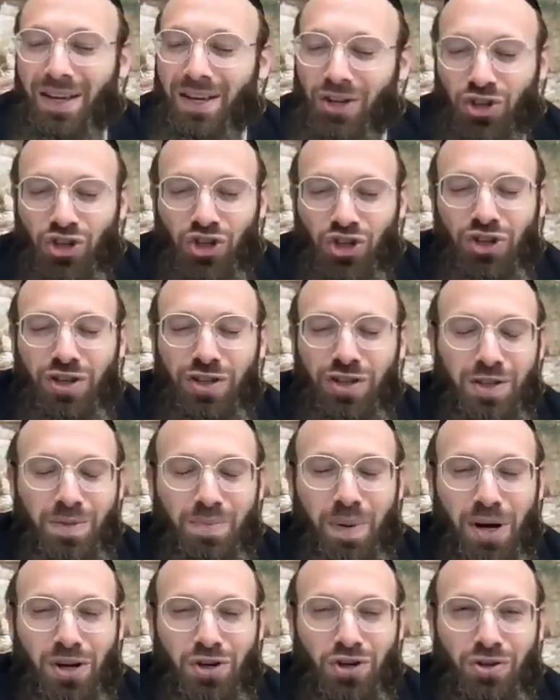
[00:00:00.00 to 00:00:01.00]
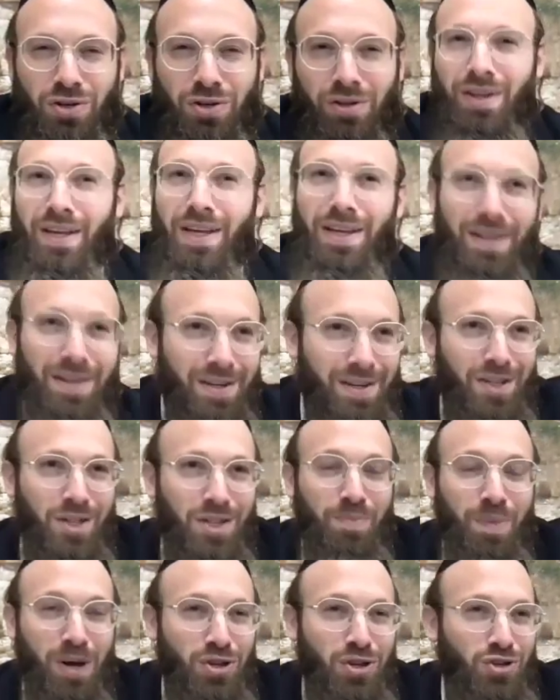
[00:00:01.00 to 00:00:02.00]
she's special. He's
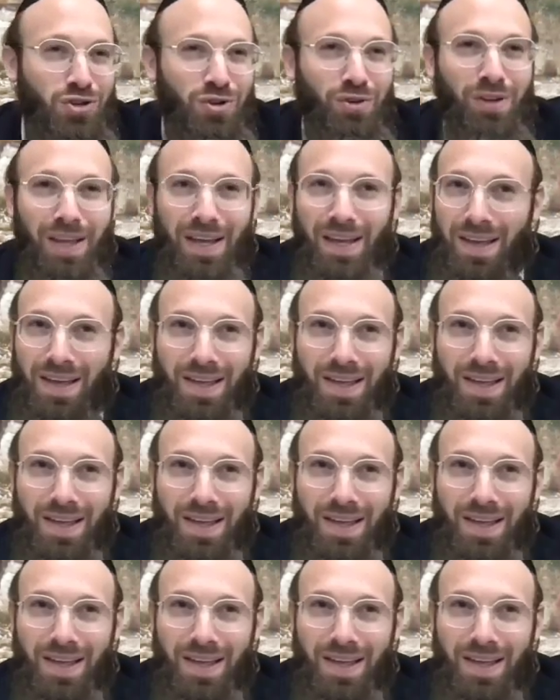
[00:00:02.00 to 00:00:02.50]
special.